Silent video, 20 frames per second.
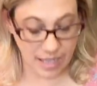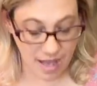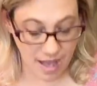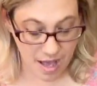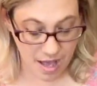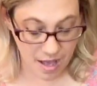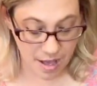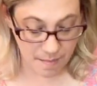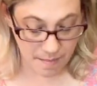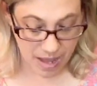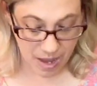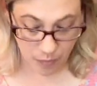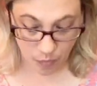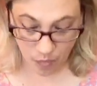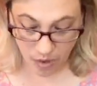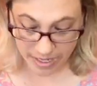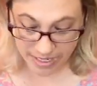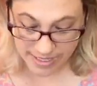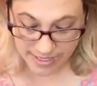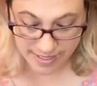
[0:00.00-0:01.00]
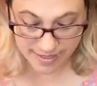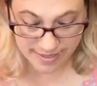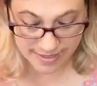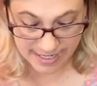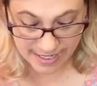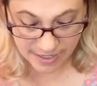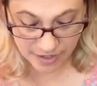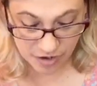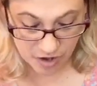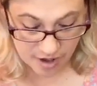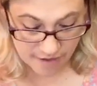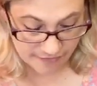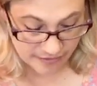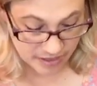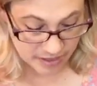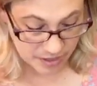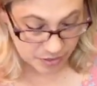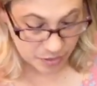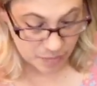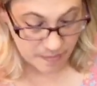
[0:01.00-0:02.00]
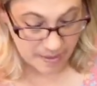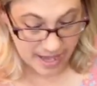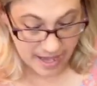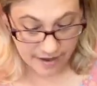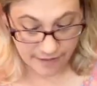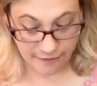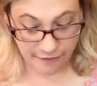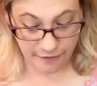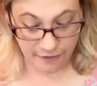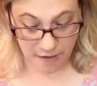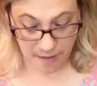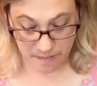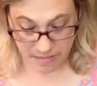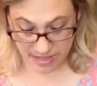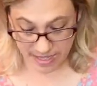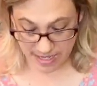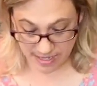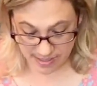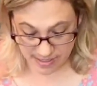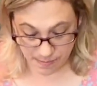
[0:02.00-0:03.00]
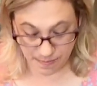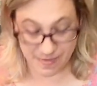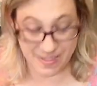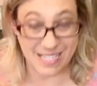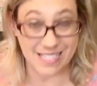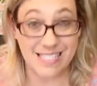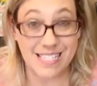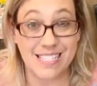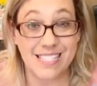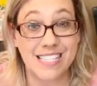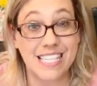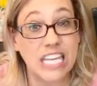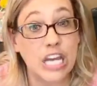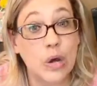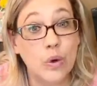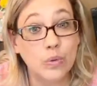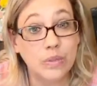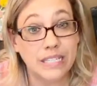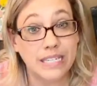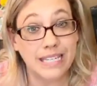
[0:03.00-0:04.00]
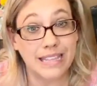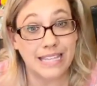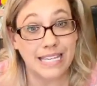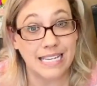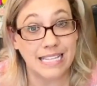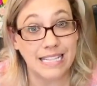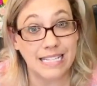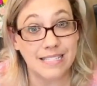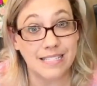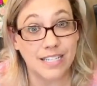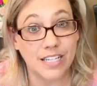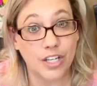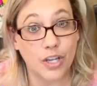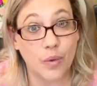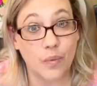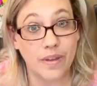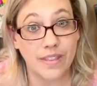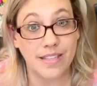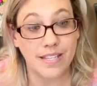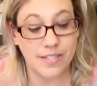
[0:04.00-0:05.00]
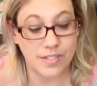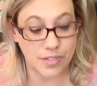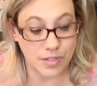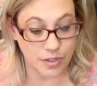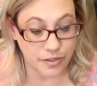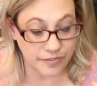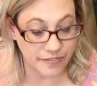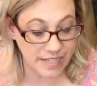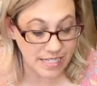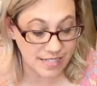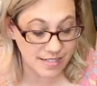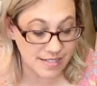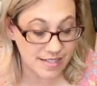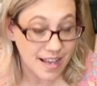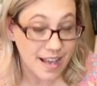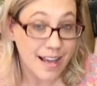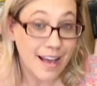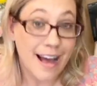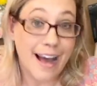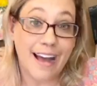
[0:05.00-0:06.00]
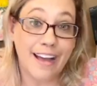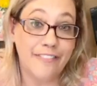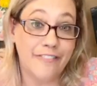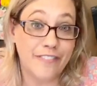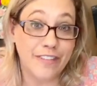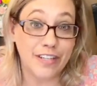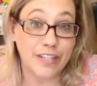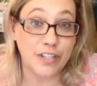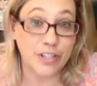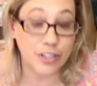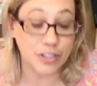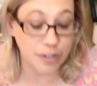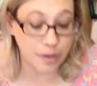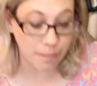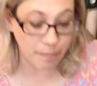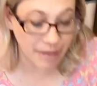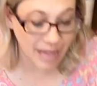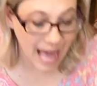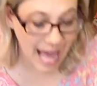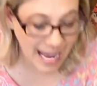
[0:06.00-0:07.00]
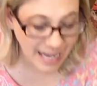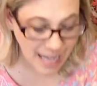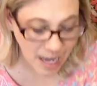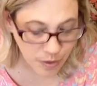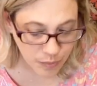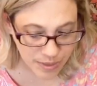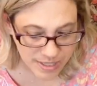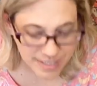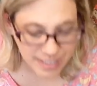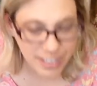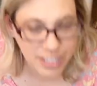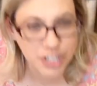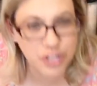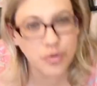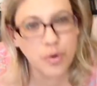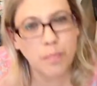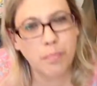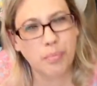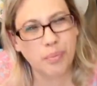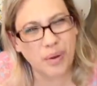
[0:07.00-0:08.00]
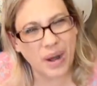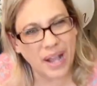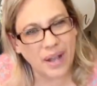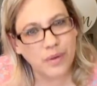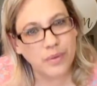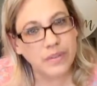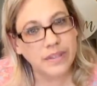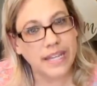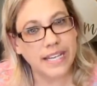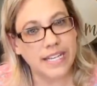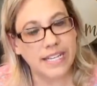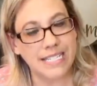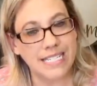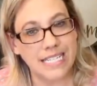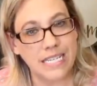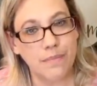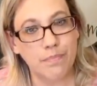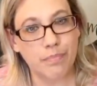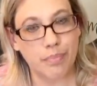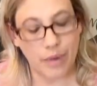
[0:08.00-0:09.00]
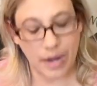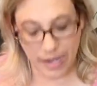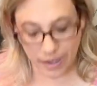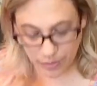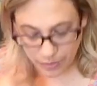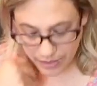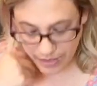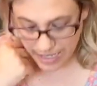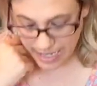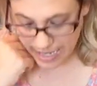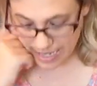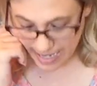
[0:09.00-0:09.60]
I want it to stand off a little bit from this. Since it's the only thing that's gonna go on this surface, I figured black. I was gonna do a brown, like a deep brown,